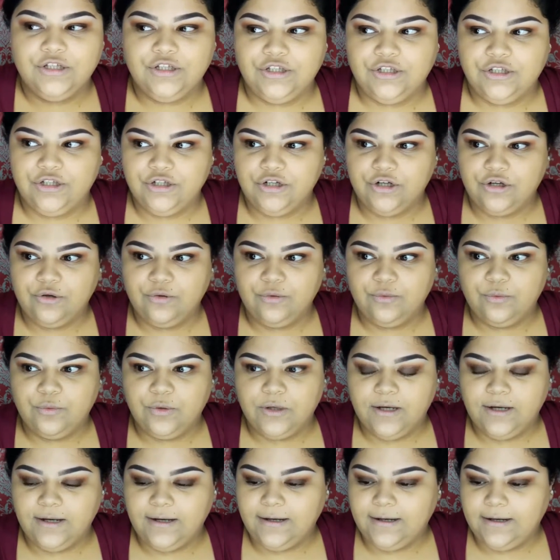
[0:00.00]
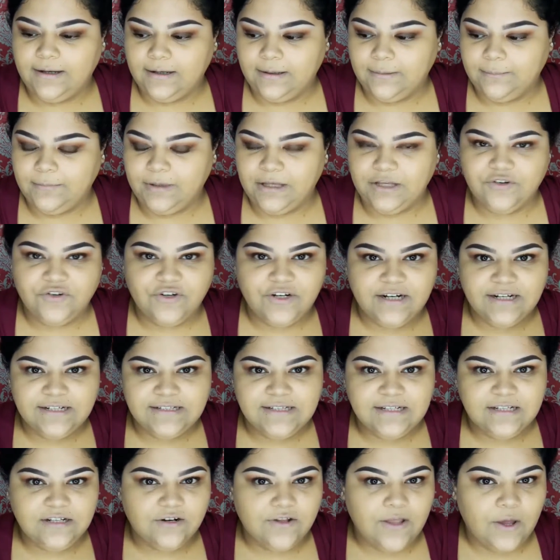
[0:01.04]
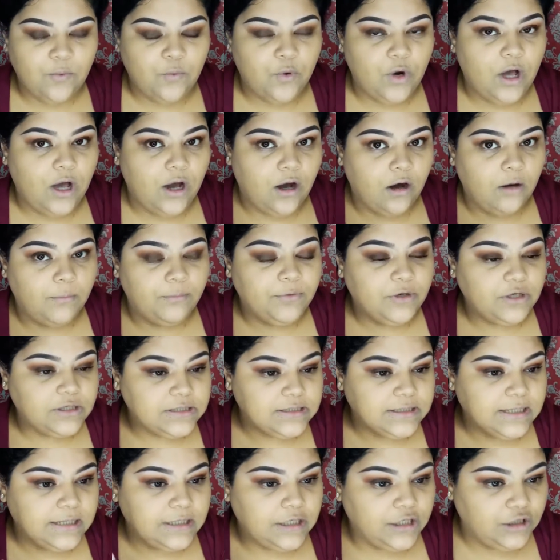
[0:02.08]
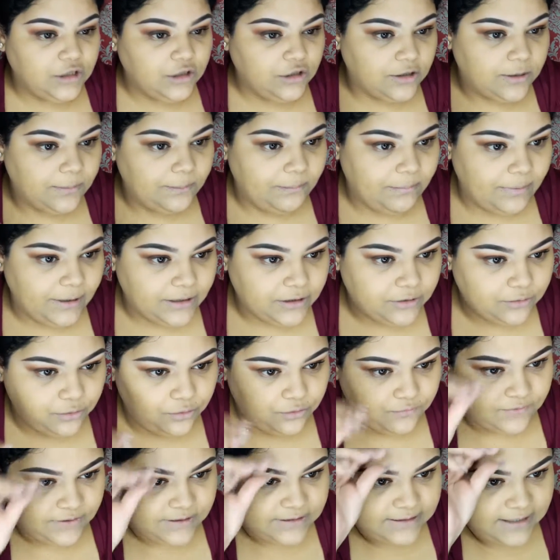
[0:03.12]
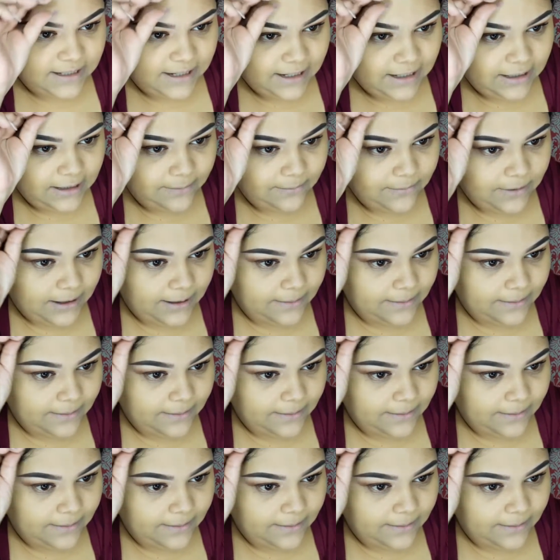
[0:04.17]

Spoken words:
ingredients in there that will help your skin look better over time.